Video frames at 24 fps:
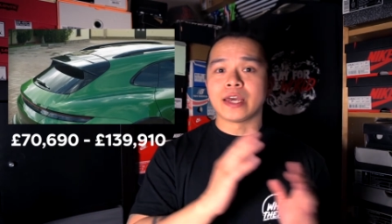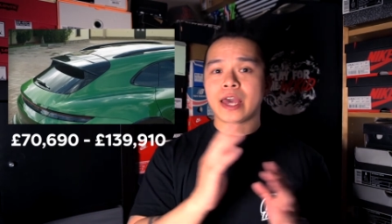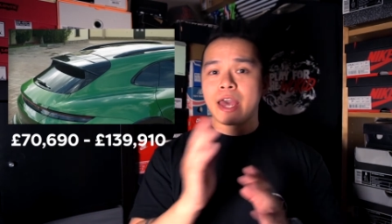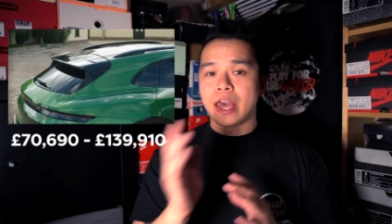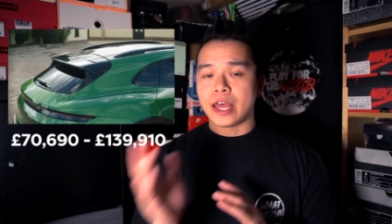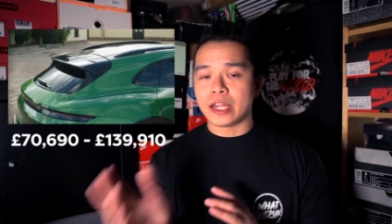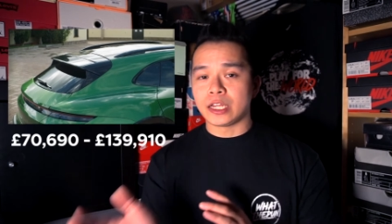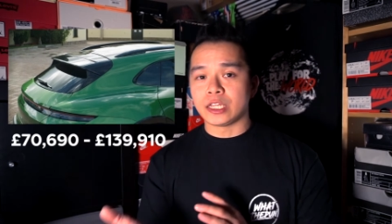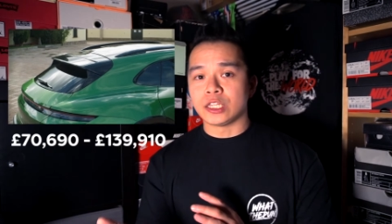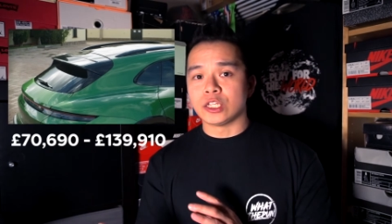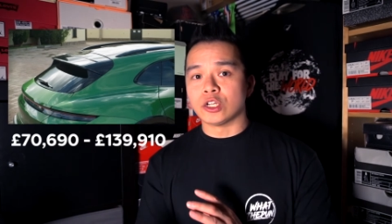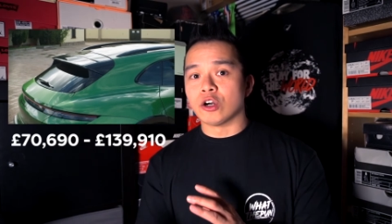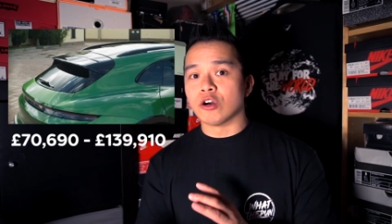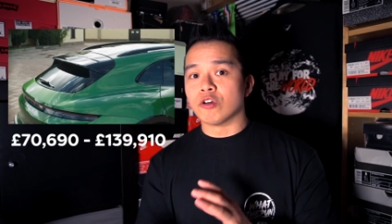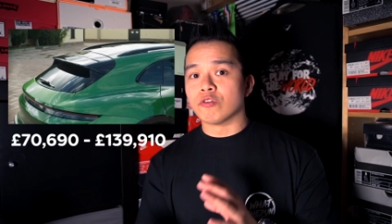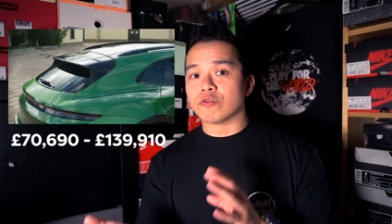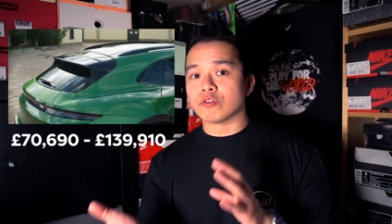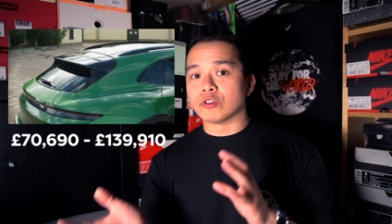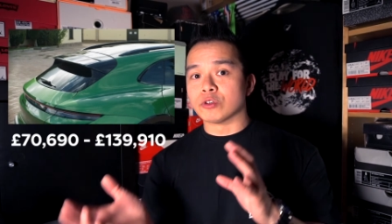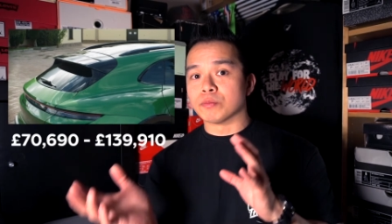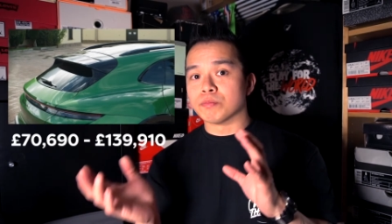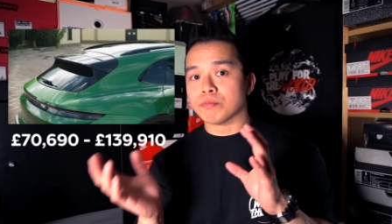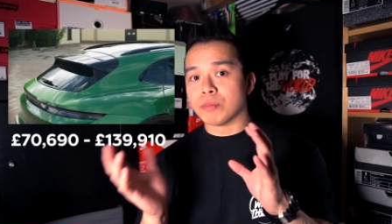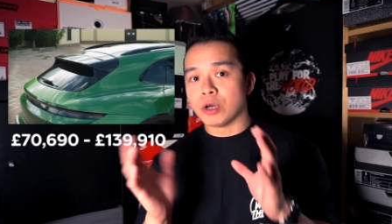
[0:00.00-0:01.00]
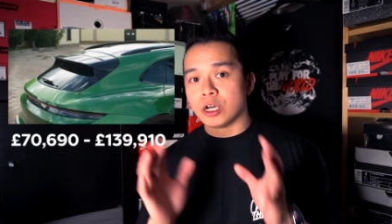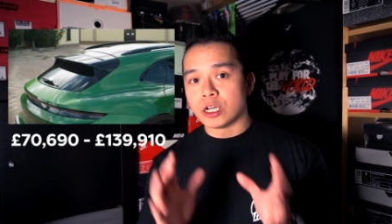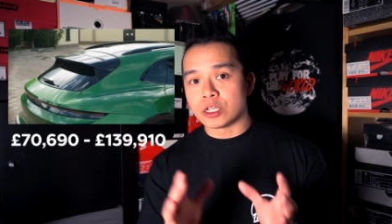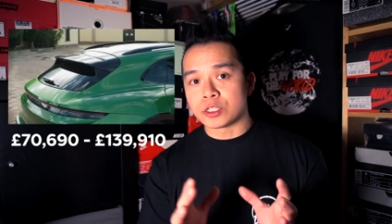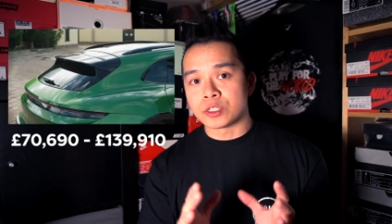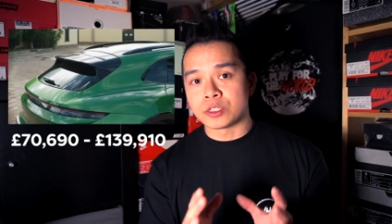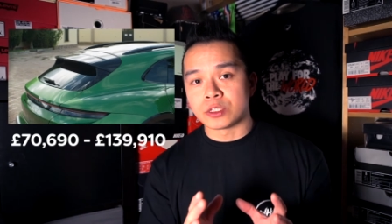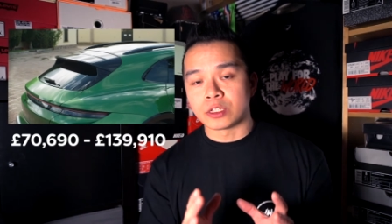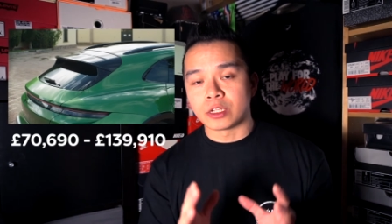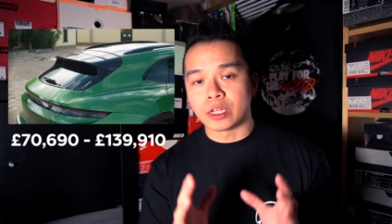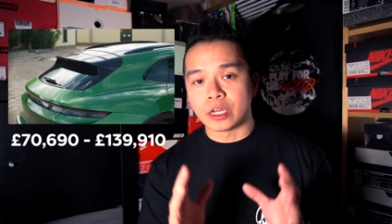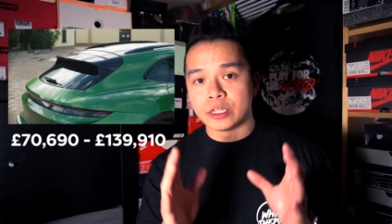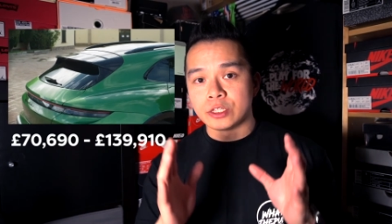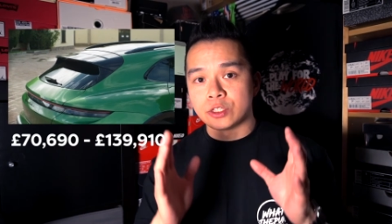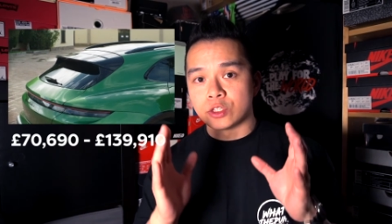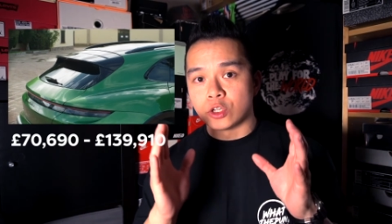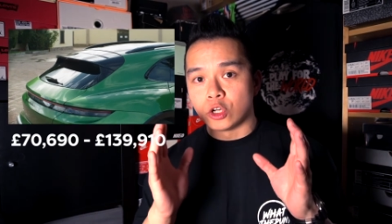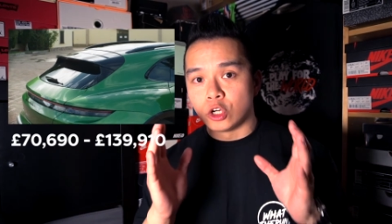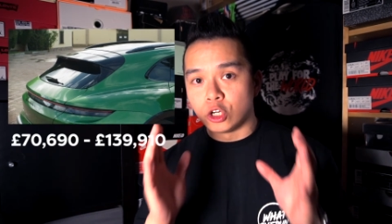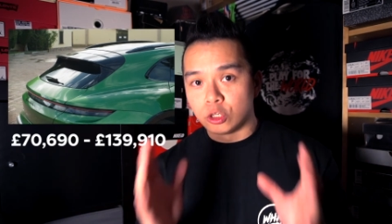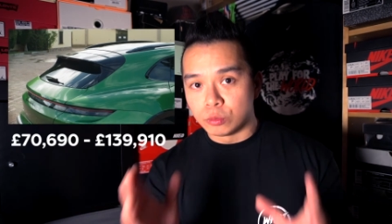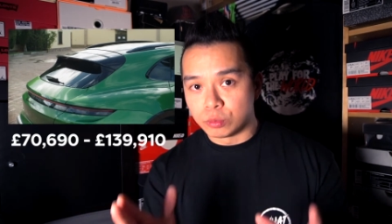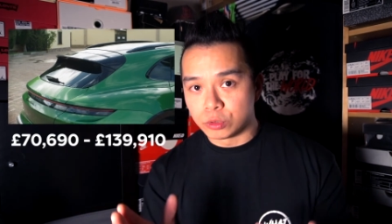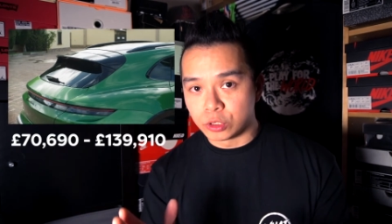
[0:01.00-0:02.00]
any of your personalized
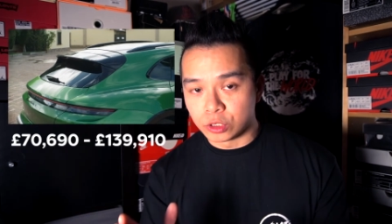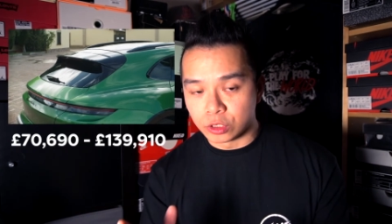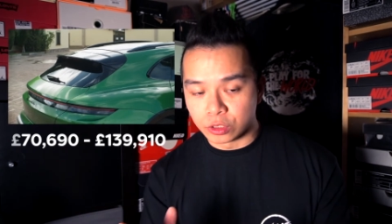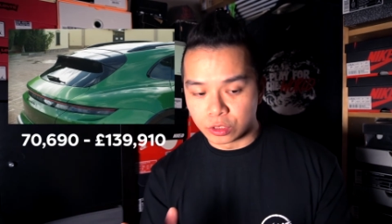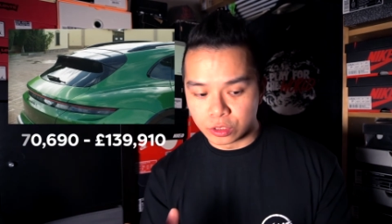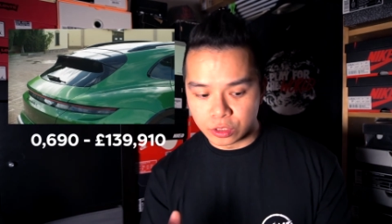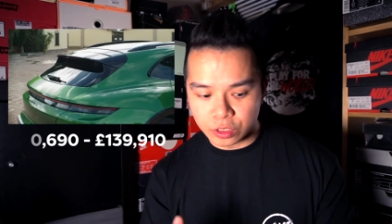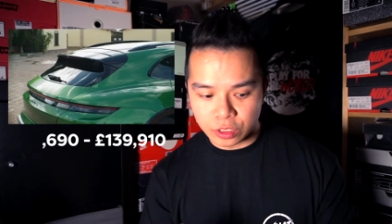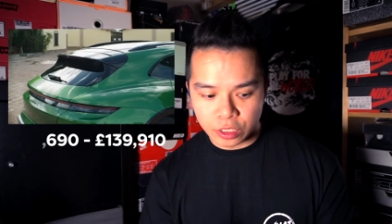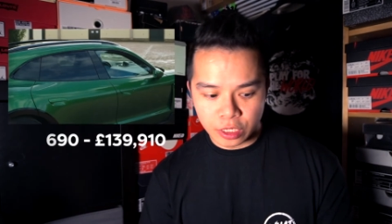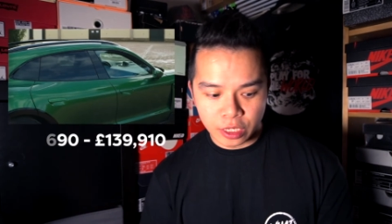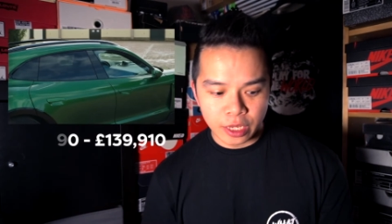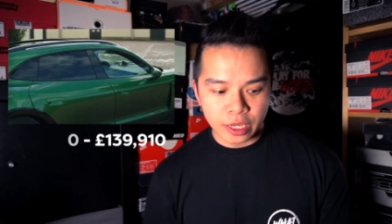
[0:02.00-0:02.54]
options